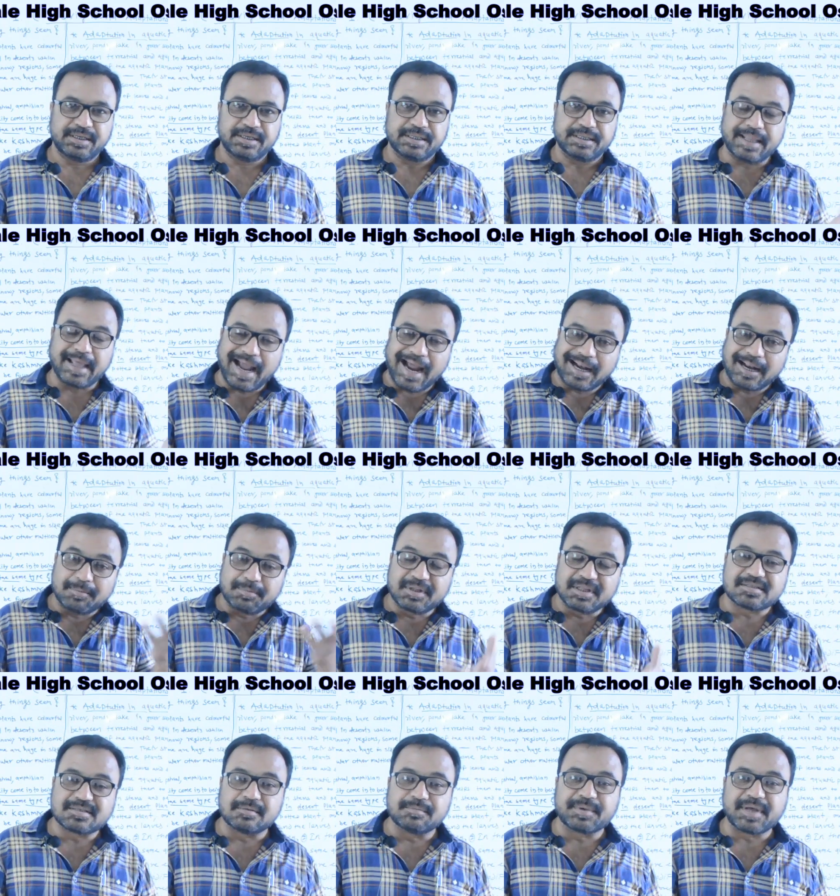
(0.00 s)
they adapt
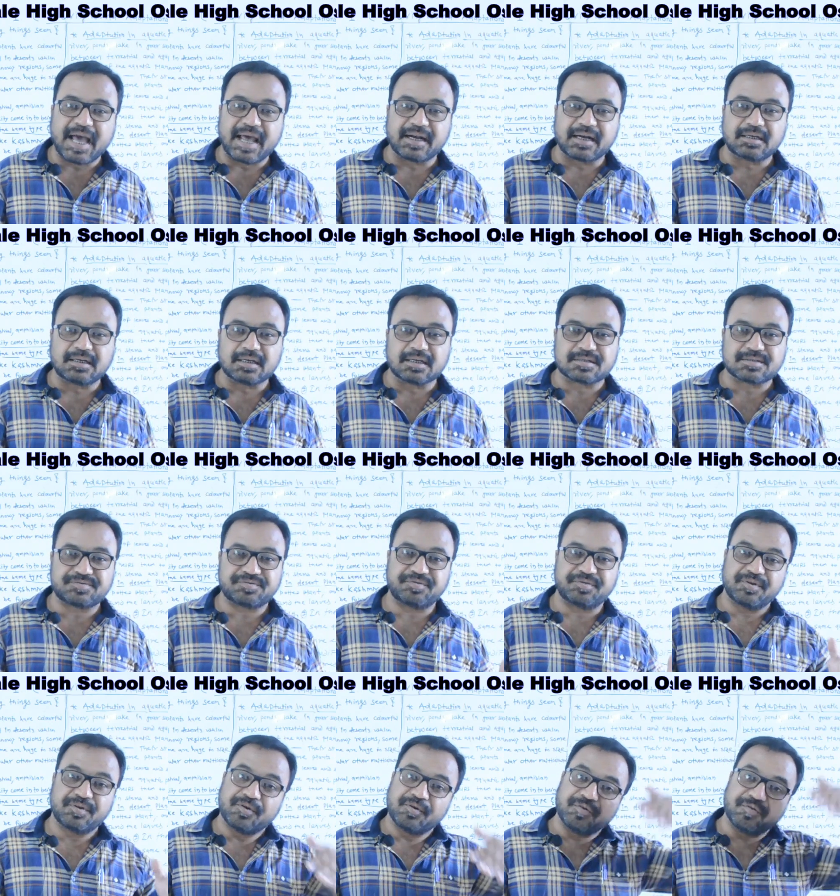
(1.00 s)
some characters
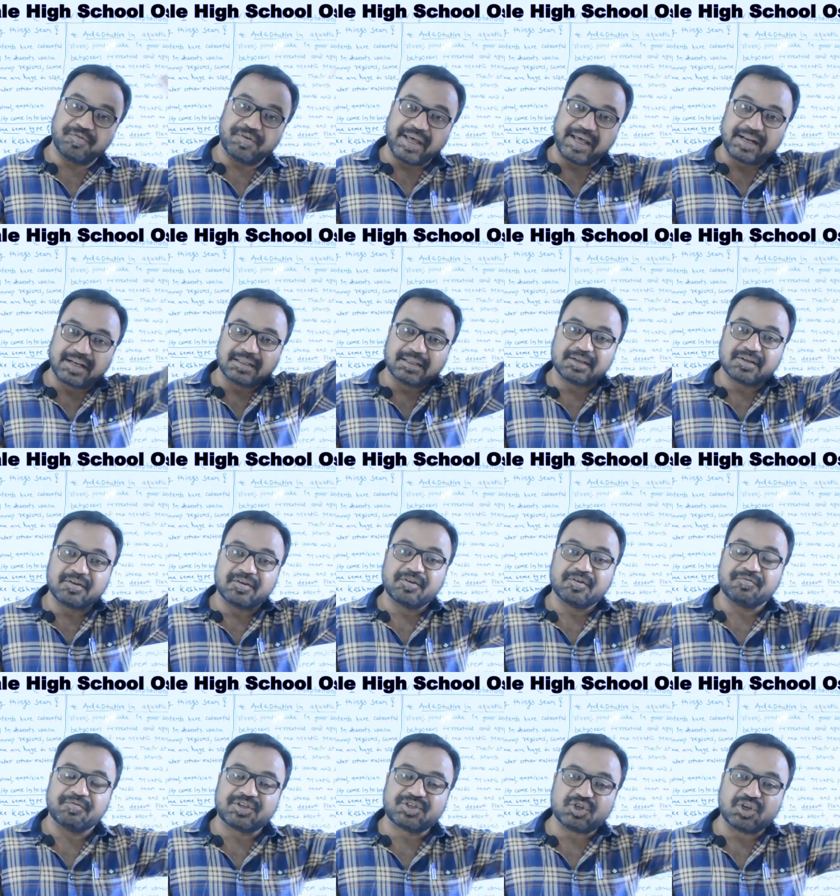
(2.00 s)

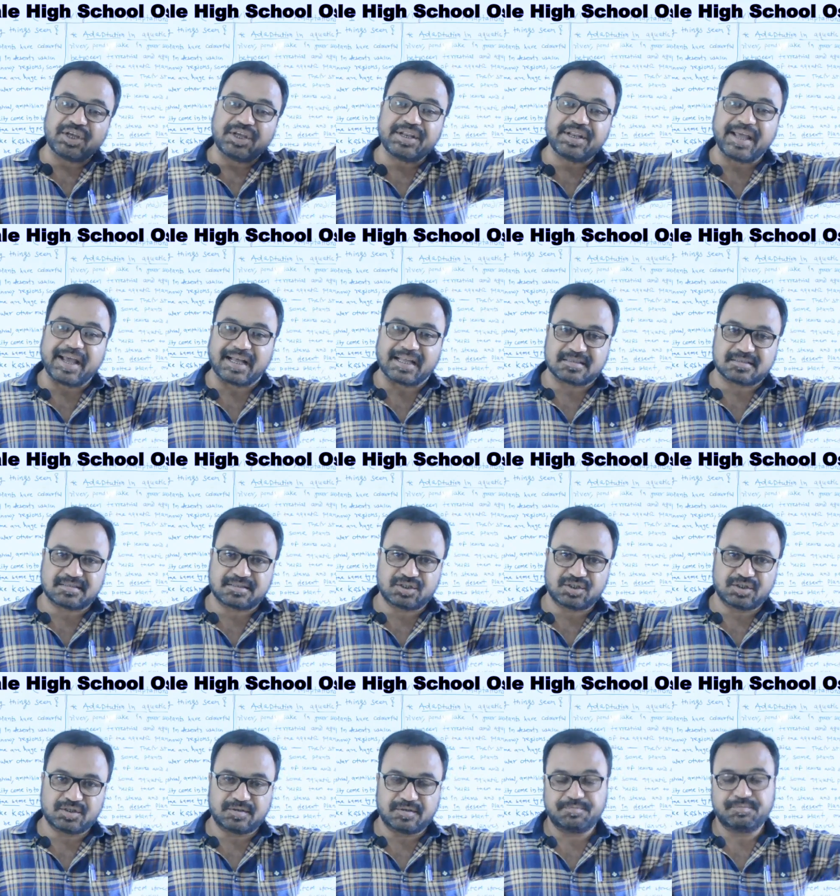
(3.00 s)
where which
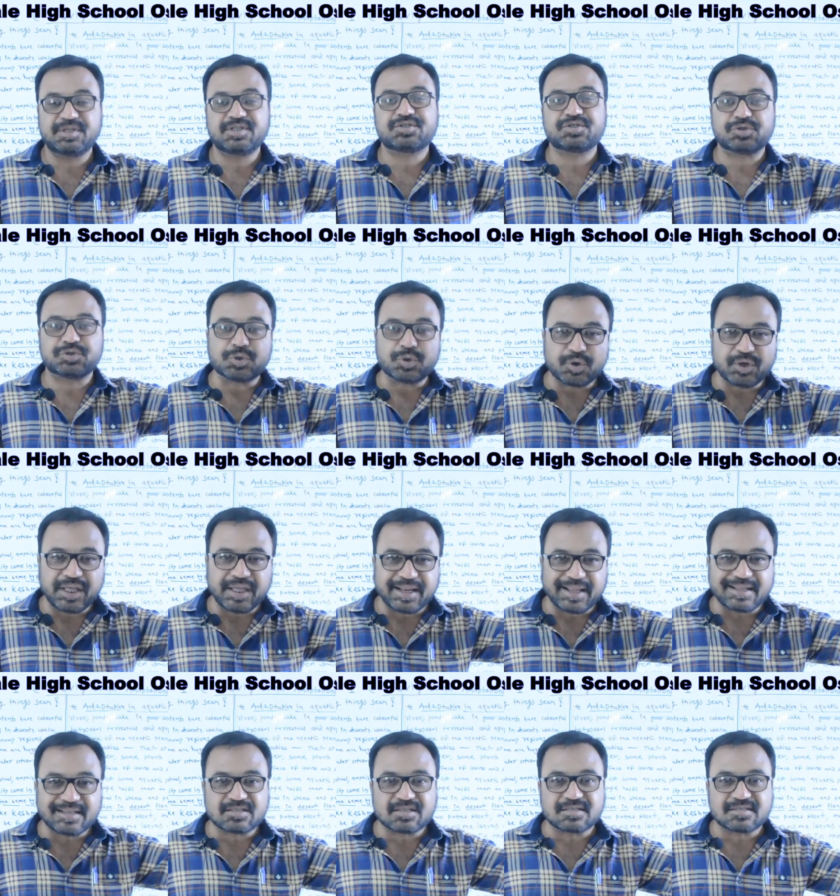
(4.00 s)
areas means snowy
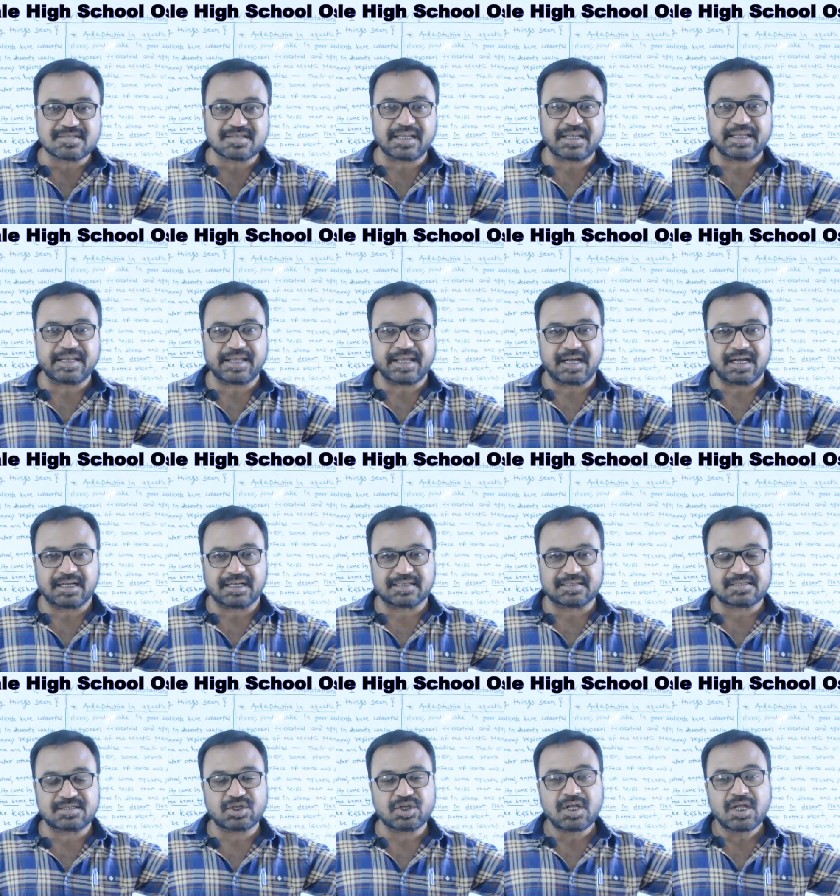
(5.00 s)
regions areas
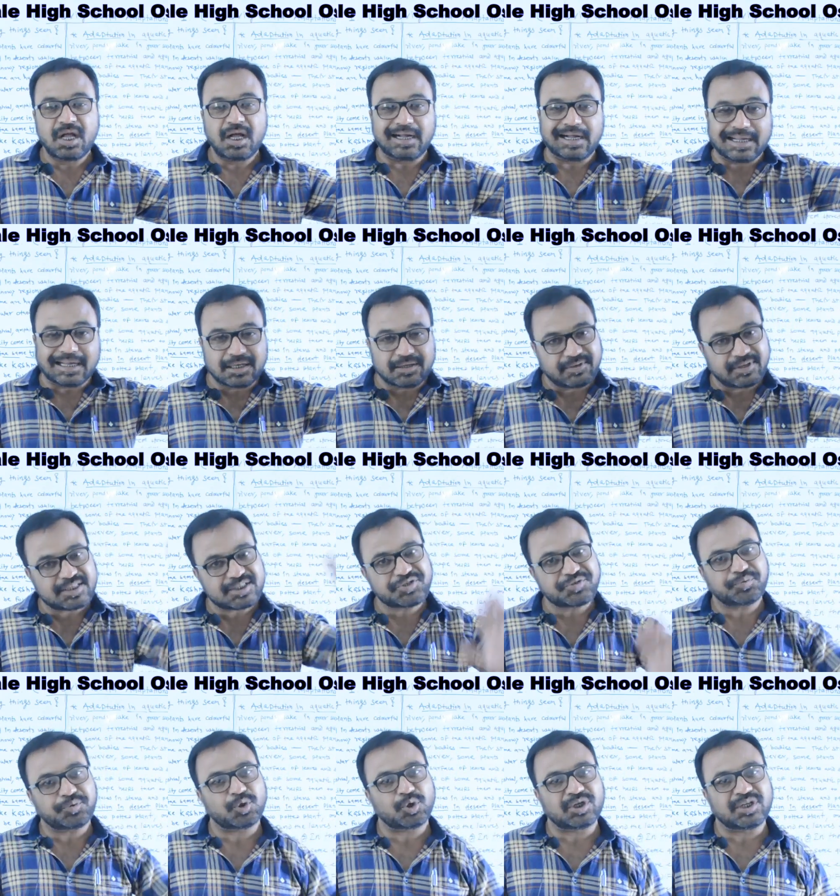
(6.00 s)
always
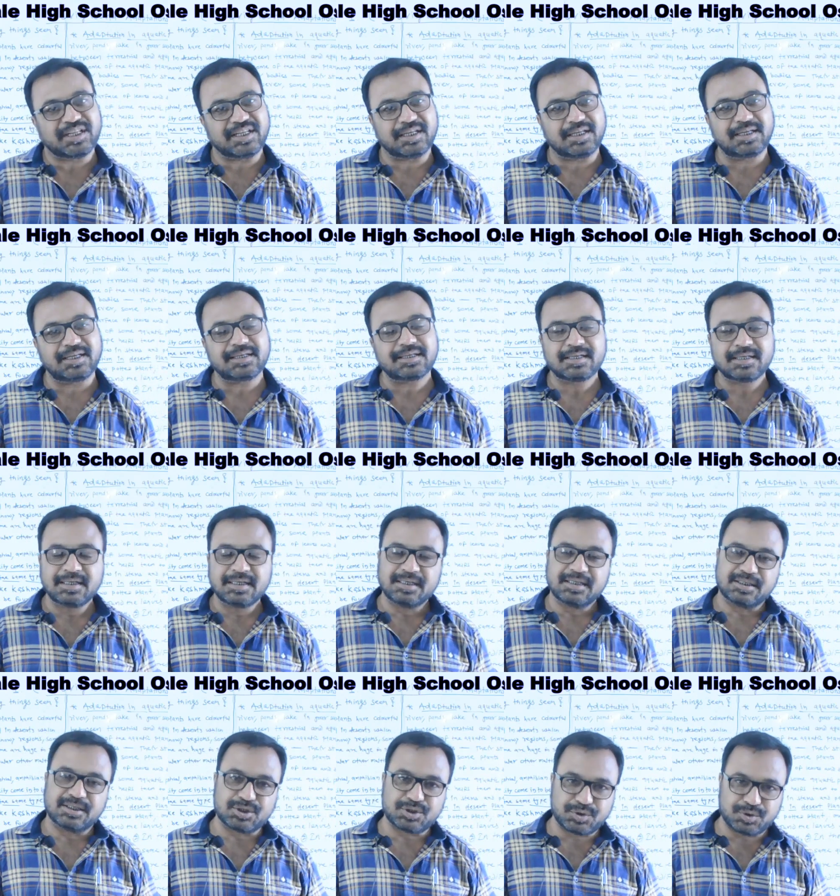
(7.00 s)
falling
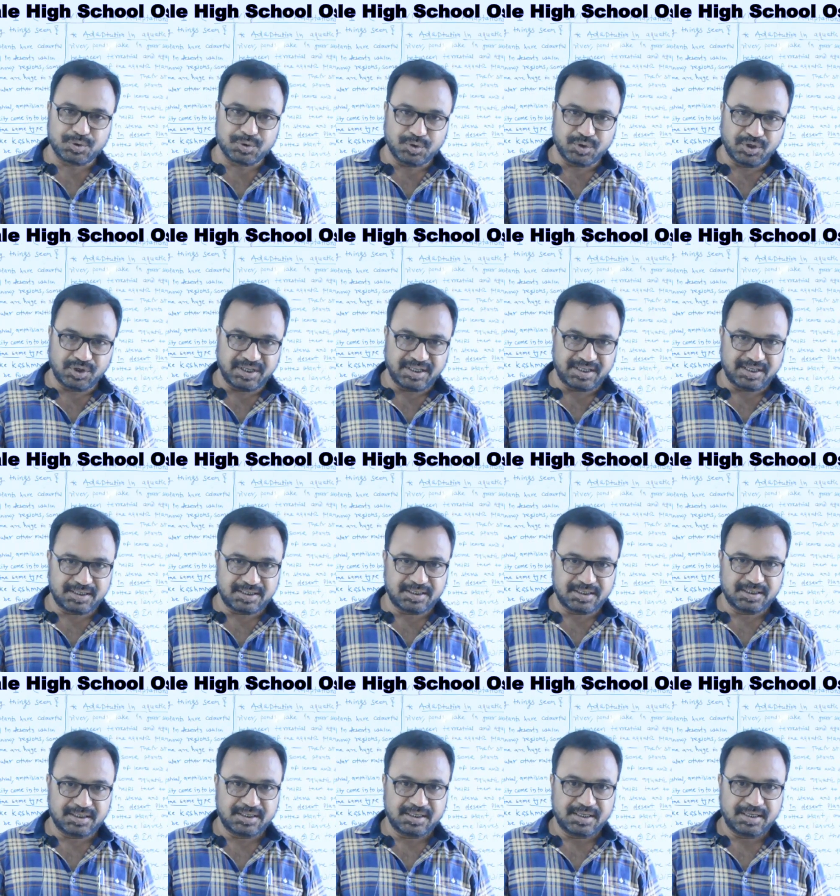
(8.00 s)
the snowy.
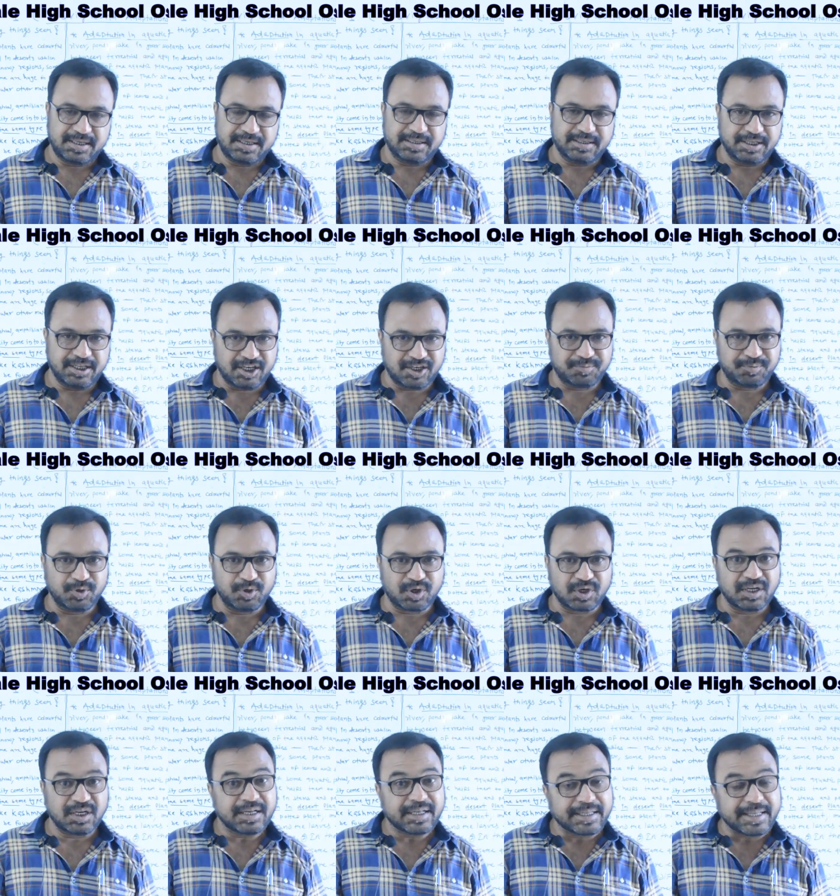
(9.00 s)

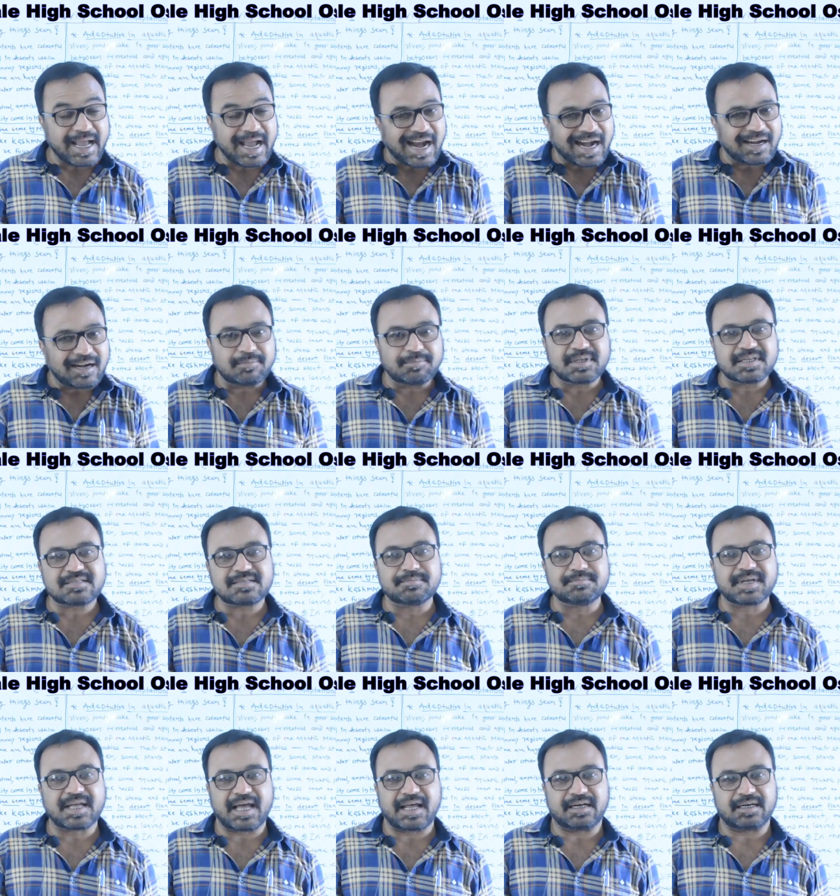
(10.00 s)
Therefore, they adapt
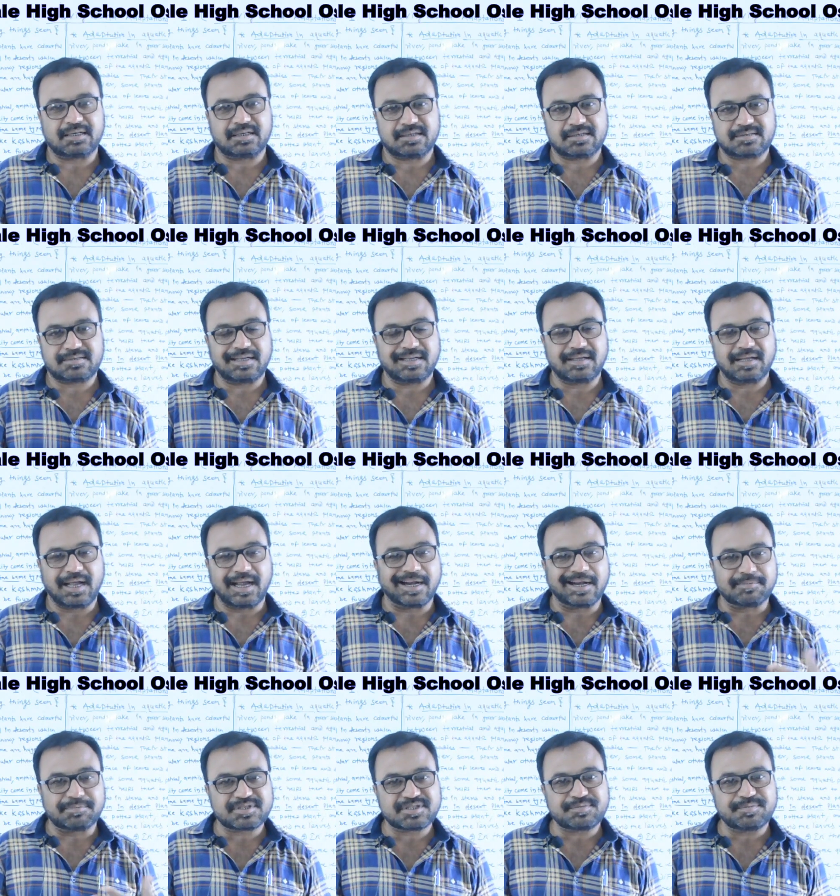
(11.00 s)
some characters.
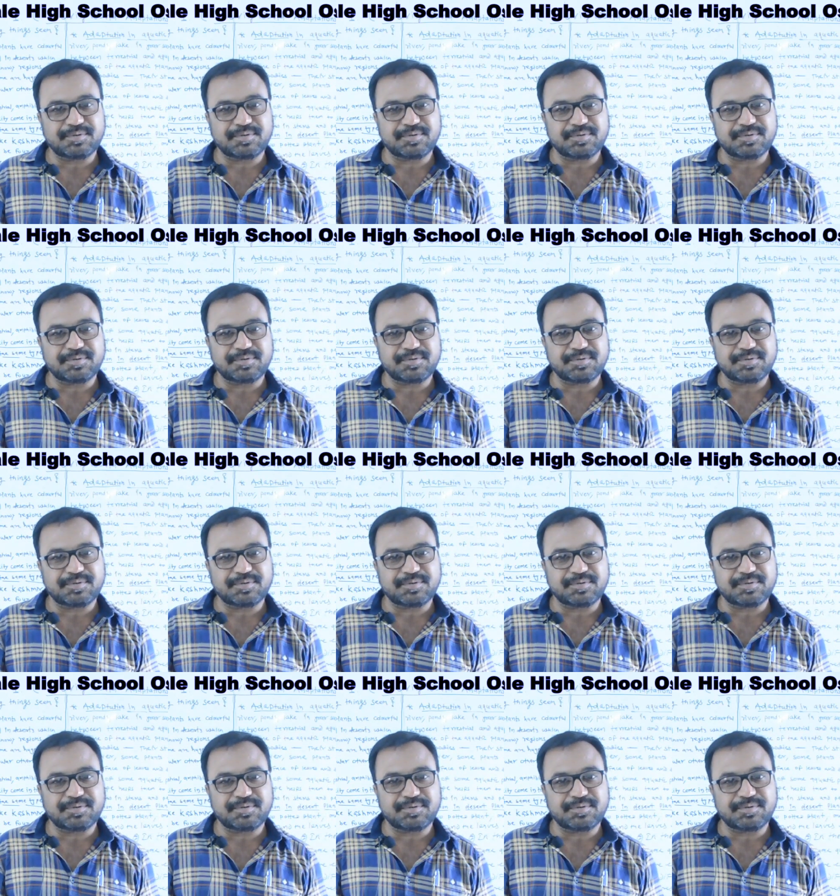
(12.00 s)
Adapt